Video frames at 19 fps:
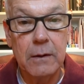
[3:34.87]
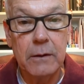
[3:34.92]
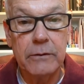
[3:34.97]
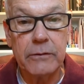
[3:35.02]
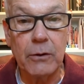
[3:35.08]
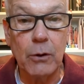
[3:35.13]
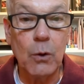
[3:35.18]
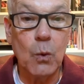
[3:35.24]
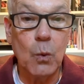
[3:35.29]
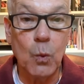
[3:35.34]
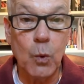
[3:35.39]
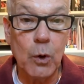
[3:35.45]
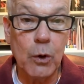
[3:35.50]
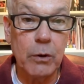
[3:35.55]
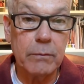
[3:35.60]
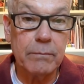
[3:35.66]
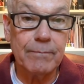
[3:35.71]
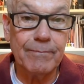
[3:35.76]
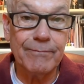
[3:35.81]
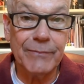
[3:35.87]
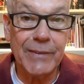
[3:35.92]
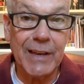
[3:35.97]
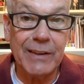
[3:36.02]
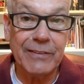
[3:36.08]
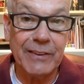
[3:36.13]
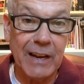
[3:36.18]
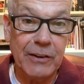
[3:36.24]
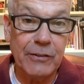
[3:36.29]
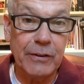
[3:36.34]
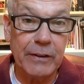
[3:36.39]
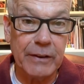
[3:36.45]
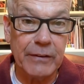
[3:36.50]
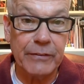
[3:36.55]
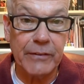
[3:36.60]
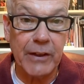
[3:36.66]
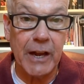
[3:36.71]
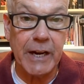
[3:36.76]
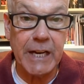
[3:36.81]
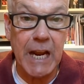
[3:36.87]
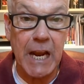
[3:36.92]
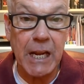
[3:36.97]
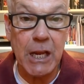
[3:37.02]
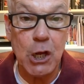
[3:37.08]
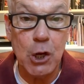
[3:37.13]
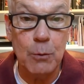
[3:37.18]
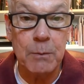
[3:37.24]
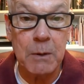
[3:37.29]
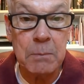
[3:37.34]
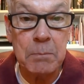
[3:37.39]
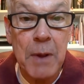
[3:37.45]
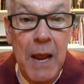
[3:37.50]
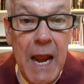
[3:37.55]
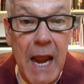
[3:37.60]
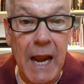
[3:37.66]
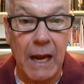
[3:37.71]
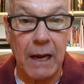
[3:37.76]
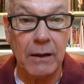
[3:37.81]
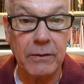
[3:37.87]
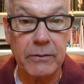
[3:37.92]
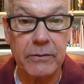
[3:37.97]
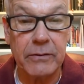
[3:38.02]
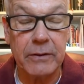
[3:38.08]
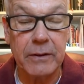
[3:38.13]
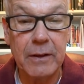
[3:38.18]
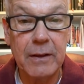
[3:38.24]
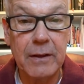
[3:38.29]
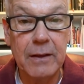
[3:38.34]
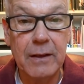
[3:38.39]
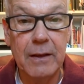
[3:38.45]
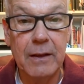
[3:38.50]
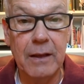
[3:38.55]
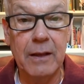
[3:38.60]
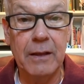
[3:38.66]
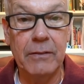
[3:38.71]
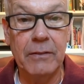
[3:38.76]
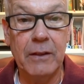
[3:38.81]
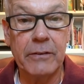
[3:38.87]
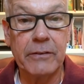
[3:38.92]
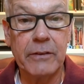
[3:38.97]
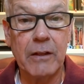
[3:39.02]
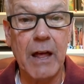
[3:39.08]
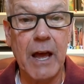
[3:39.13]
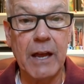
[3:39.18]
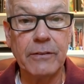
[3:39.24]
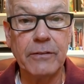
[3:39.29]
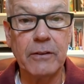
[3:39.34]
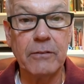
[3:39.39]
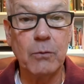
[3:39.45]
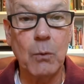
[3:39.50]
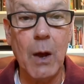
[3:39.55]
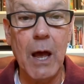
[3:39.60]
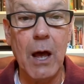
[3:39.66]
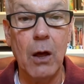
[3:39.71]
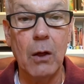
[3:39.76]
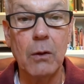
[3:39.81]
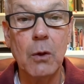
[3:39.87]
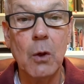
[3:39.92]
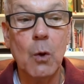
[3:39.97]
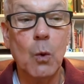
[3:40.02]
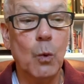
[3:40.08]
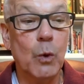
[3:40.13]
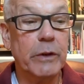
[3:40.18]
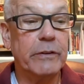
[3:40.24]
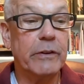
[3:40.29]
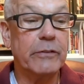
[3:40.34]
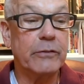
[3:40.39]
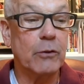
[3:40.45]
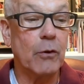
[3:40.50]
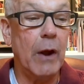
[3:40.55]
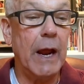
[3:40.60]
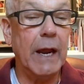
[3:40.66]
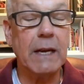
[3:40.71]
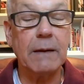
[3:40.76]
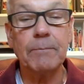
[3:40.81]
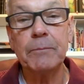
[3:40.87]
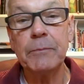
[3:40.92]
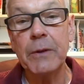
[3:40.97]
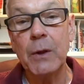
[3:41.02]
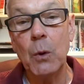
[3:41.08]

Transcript: So we're essentially studying human beings in this class as well, which is great.